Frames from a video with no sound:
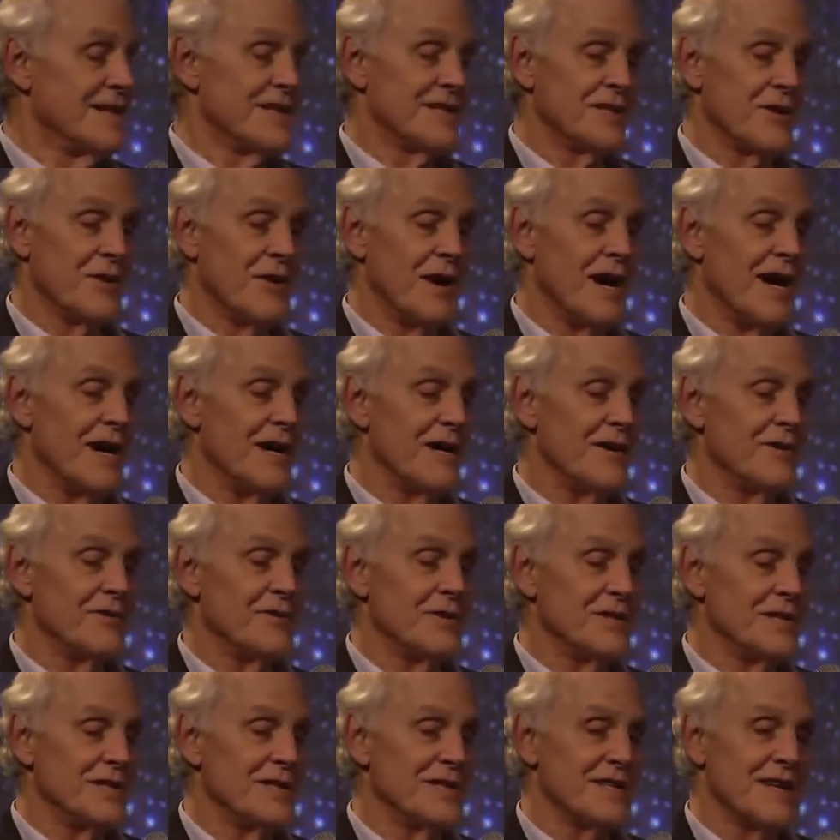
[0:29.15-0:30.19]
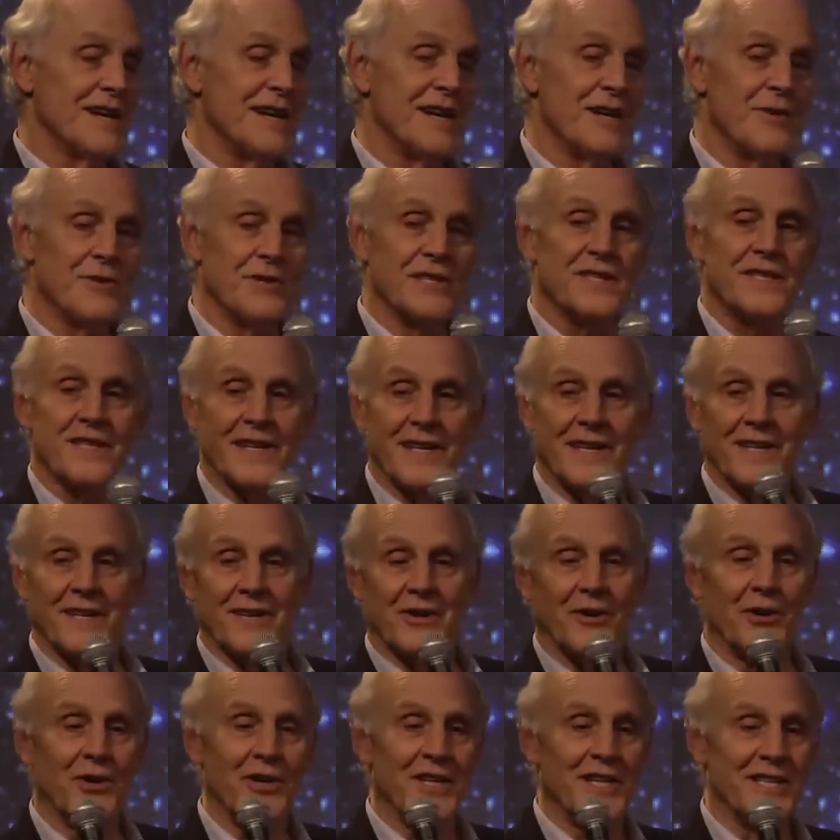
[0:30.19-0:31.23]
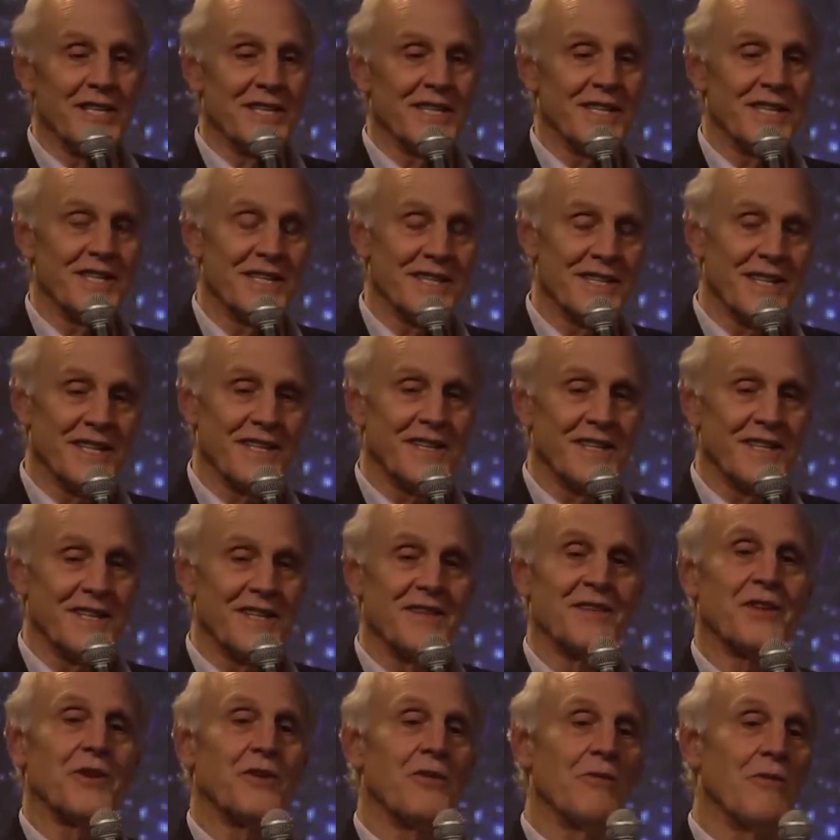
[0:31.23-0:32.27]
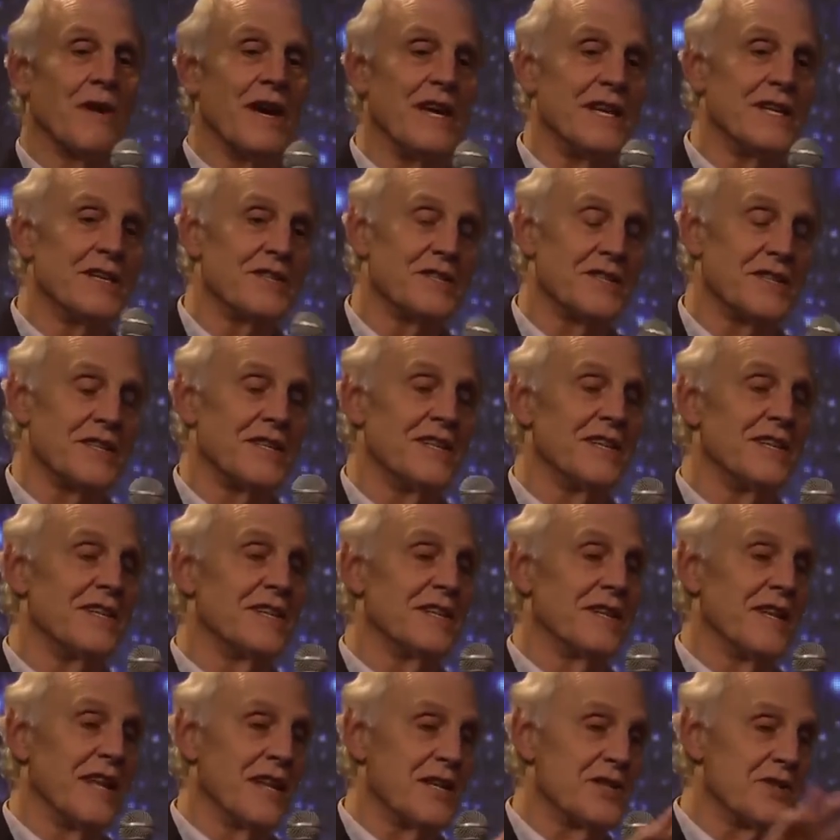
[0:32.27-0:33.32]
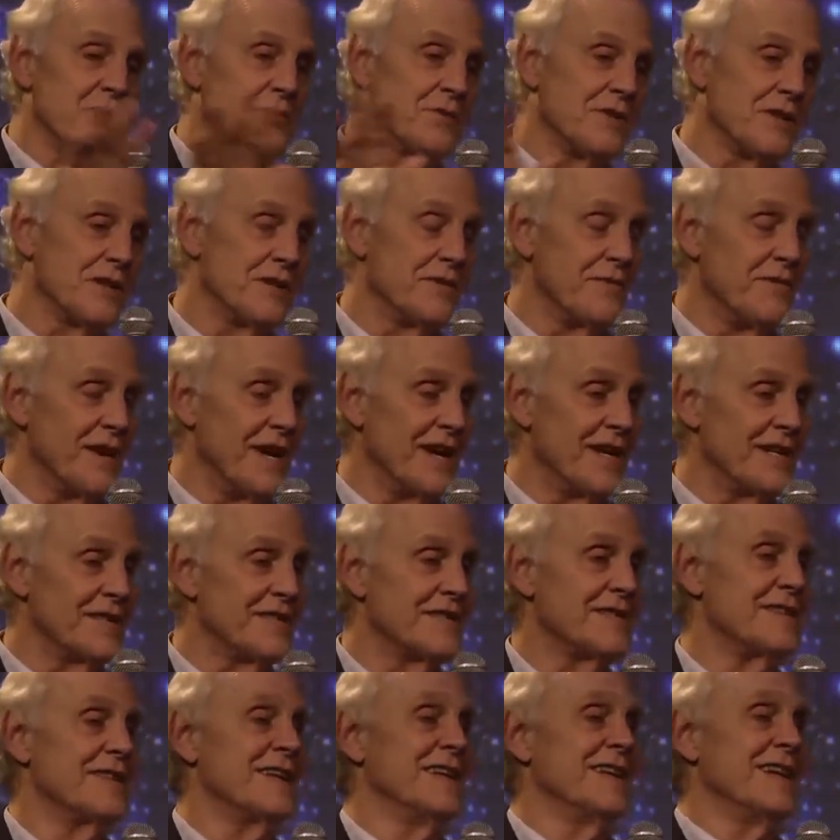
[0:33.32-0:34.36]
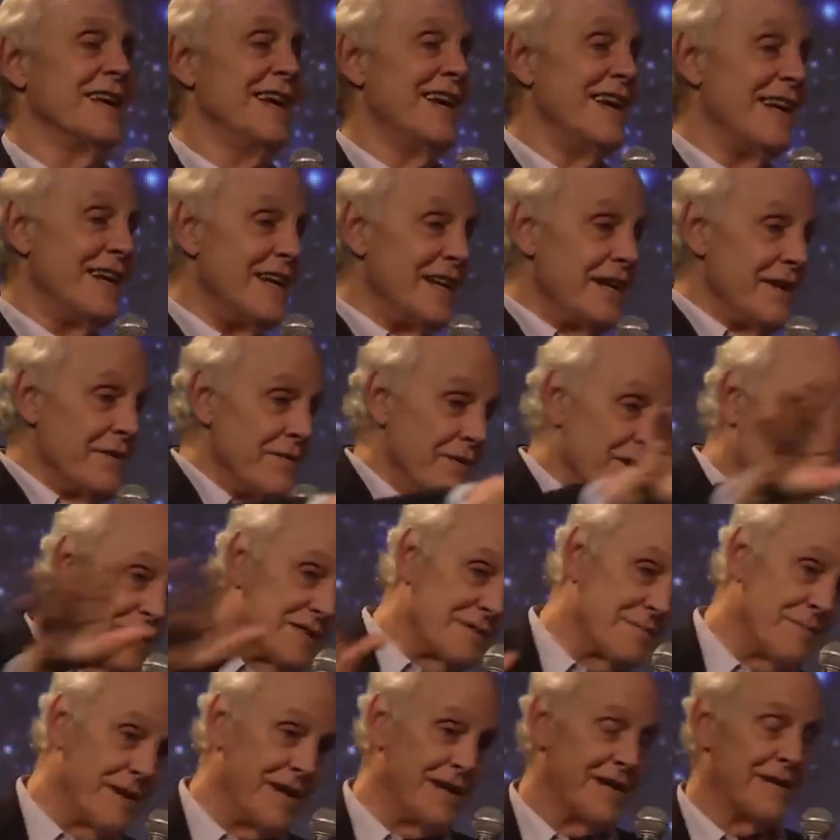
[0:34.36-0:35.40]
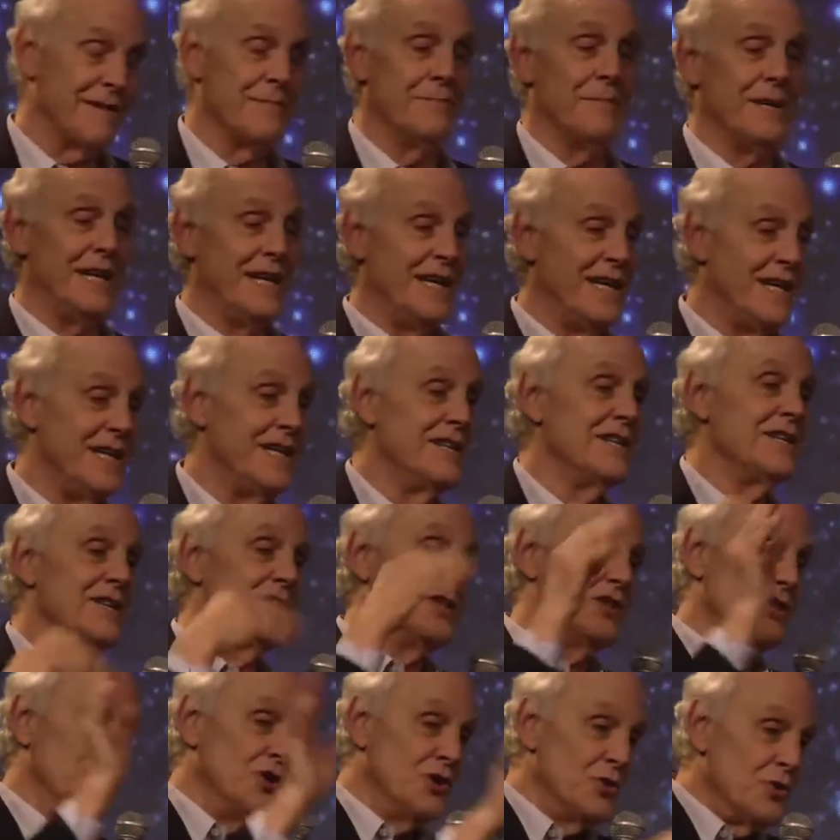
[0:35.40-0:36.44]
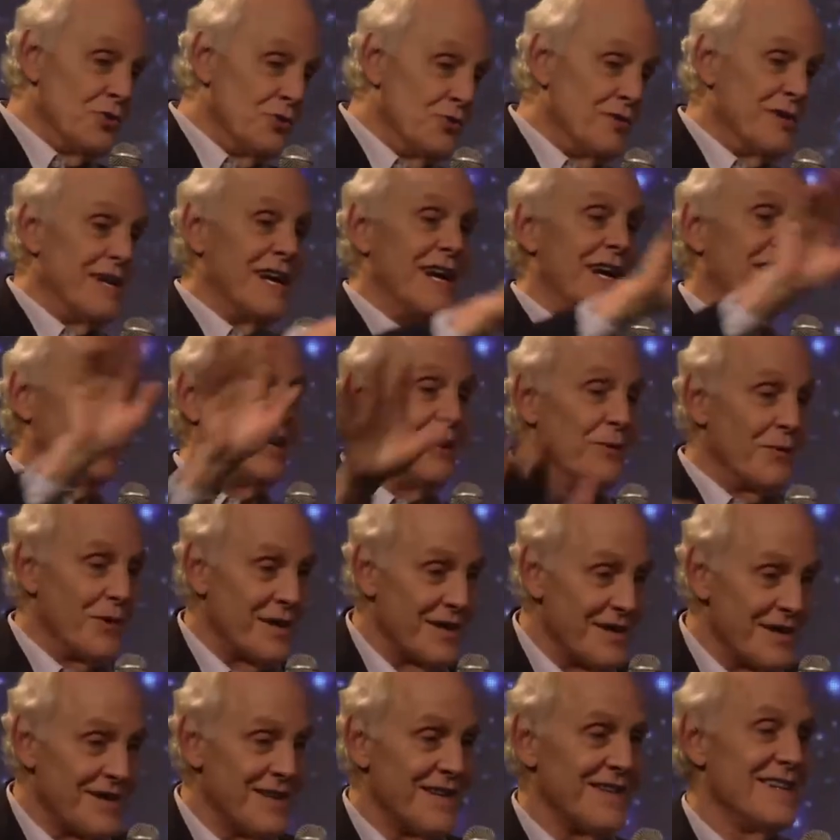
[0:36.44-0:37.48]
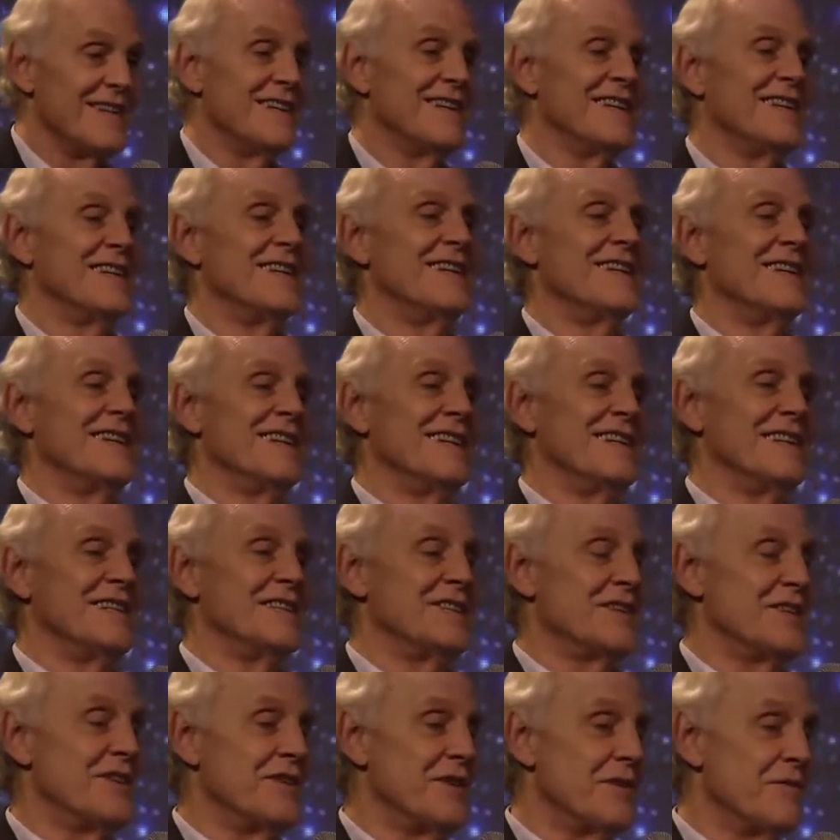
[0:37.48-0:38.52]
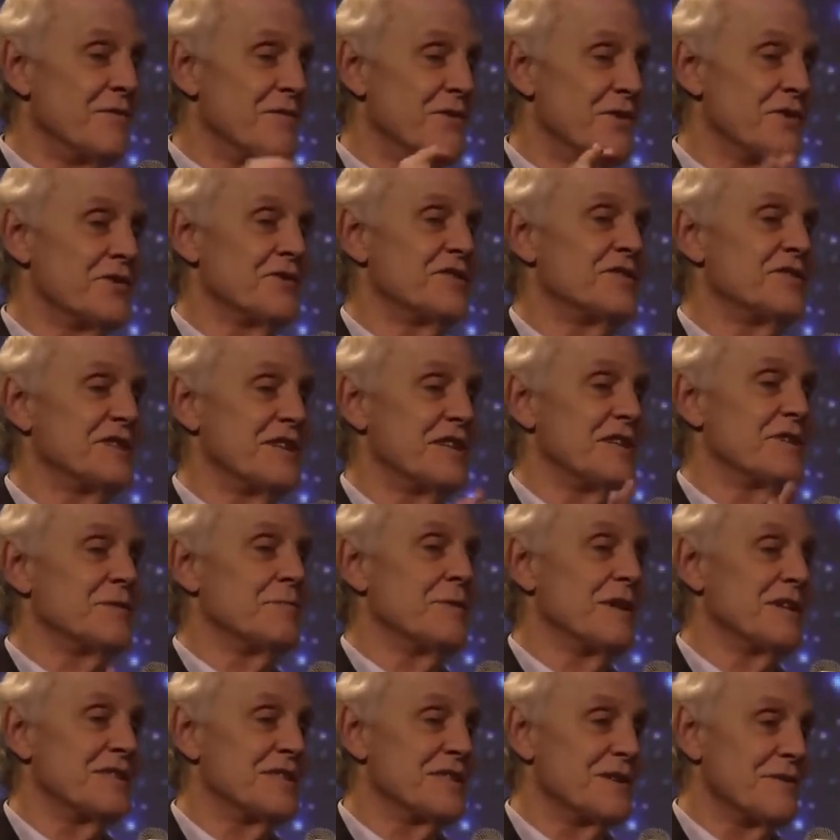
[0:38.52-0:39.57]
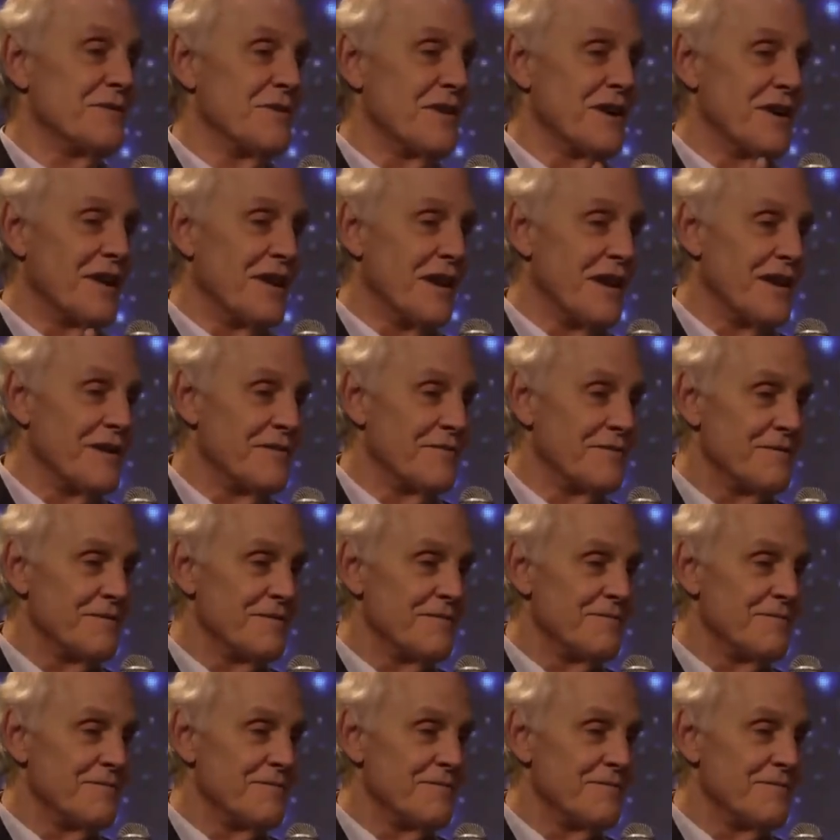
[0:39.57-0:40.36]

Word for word: So I always, I always tell audiences that the greatest intellectual advance that any of us make, me, you, anyone, is in the first six months of our life,